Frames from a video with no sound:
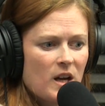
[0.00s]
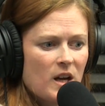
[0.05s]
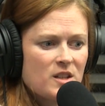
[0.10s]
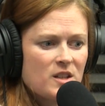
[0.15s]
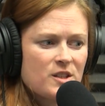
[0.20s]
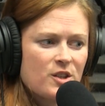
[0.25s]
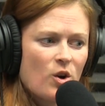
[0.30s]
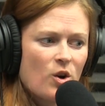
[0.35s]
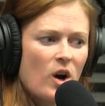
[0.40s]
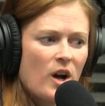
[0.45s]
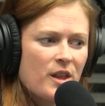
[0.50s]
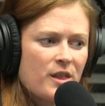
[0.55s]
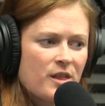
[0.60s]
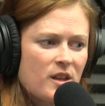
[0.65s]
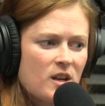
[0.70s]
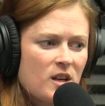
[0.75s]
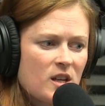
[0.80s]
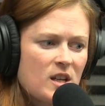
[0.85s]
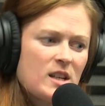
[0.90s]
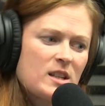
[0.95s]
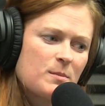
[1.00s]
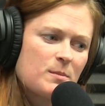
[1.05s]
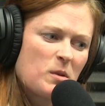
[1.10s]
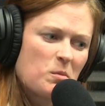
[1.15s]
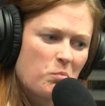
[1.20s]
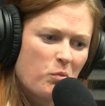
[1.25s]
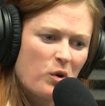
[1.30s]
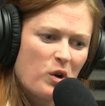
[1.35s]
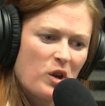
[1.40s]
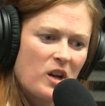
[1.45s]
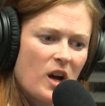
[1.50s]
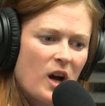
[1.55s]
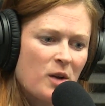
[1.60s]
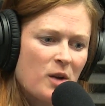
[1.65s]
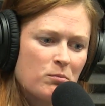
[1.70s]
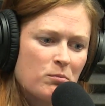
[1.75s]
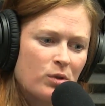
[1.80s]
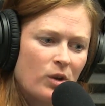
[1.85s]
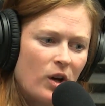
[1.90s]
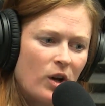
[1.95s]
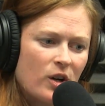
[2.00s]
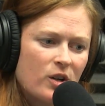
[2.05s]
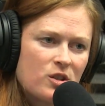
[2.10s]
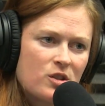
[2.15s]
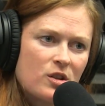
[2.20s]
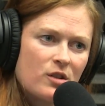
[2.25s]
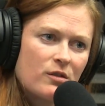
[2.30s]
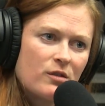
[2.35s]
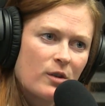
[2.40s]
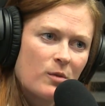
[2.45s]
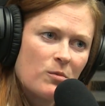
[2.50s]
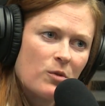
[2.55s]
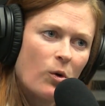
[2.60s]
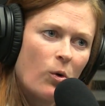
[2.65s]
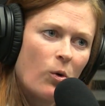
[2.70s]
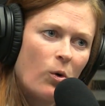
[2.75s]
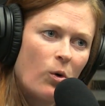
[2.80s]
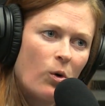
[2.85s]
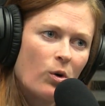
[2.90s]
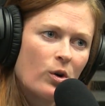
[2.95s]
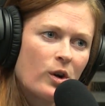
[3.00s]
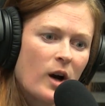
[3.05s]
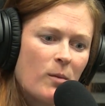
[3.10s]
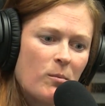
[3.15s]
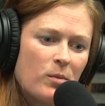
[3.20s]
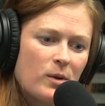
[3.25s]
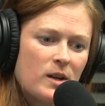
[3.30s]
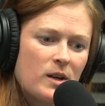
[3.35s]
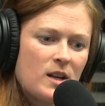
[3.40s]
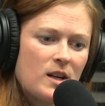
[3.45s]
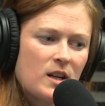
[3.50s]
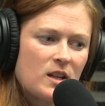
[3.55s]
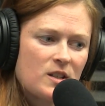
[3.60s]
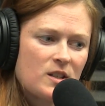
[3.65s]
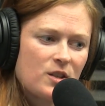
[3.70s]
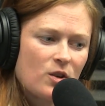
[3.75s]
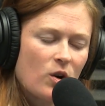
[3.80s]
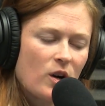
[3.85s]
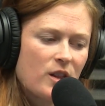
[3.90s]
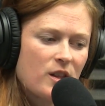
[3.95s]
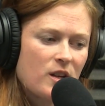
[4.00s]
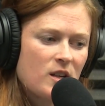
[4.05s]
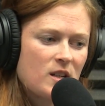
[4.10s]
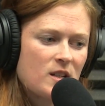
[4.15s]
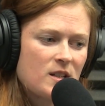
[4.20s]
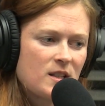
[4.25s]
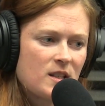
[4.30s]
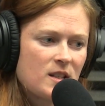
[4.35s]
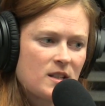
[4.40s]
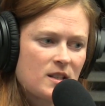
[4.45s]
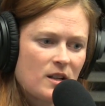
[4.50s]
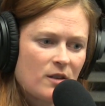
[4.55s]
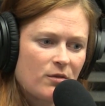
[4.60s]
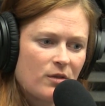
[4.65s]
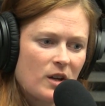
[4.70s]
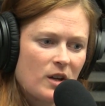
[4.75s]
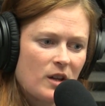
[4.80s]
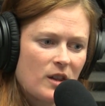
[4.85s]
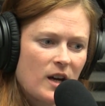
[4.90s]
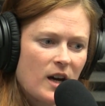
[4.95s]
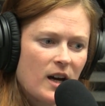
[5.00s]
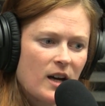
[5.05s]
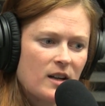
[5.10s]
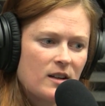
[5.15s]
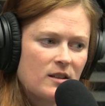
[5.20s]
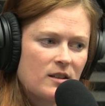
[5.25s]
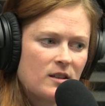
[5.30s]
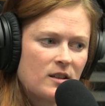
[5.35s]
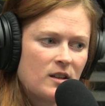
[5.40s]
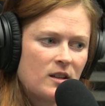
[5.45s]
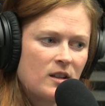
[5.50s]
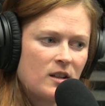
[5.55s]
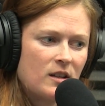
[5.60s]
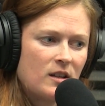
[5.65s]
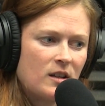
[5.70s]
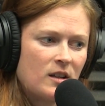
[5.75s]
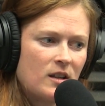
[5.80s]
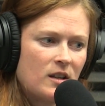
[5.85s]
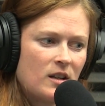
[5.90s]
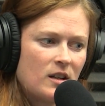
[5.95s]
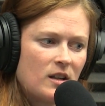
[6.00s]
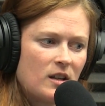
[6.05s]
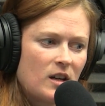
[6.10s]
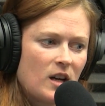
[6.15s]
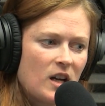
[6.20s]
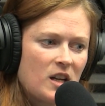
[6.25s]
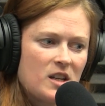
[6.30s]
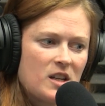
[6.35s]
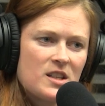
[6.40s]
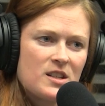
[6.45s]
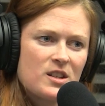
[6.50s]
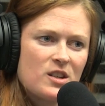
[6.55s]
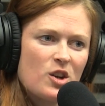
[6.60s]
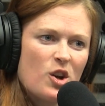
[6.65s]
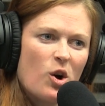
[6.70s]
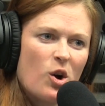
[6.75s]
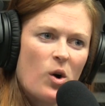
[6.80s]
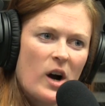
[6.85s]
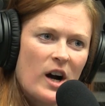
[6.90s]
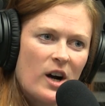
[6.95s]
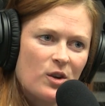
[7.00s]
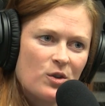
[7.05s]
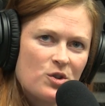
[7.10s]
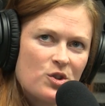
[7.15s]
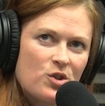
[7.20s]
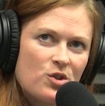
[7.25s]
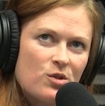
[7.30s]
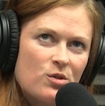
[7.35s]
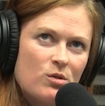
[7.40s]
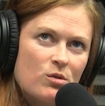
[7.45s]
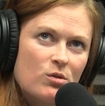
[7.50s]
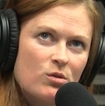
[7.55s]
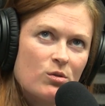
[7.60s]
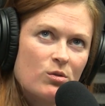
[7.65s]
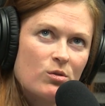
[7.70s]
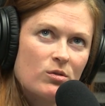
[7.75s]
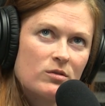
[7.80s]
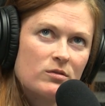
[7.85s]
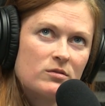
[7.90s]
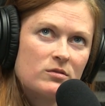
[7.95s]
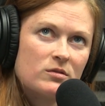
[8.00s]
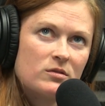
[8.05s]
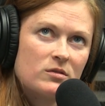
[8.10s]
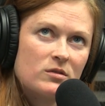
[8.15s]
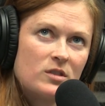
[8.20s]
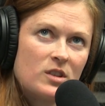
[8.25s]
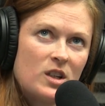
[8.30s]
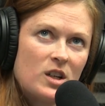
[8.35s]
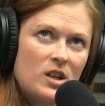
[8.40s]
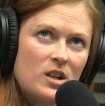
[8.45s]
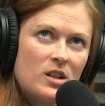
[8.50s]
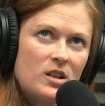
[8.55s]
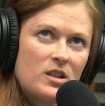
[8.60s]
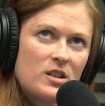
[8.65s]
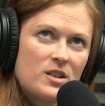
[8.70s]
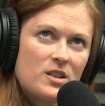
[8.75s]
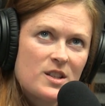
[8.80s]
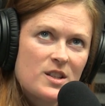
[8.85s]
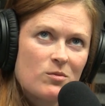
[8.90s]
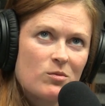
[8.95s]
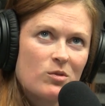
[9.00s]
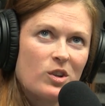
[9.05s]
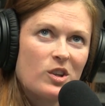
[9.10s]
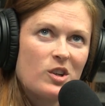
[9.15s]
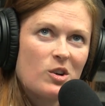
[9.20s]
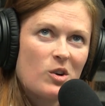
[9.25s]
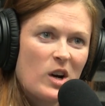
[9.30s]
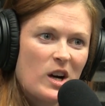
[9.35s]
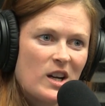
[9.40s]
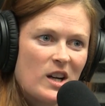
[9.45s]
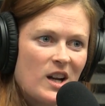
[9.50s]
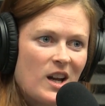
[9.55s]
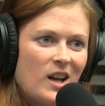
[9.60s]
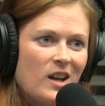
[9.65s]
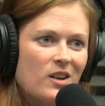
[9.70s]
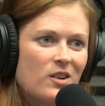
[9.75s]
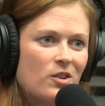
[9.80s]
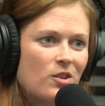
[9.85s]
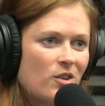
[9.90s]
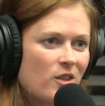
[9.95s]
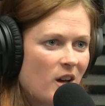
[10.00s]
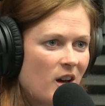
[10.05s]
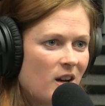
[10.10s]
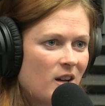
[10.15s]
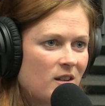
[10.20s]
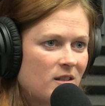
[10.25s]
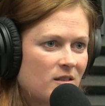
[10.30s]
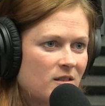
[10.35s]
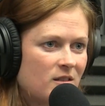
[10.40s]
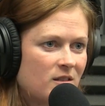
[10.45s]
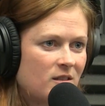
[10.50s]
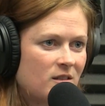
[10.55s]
And so I think he's been pretty unplugged from the whole company. And so I think he sees stuff like that and he doesn't know how to, doesn't really know how to handle that.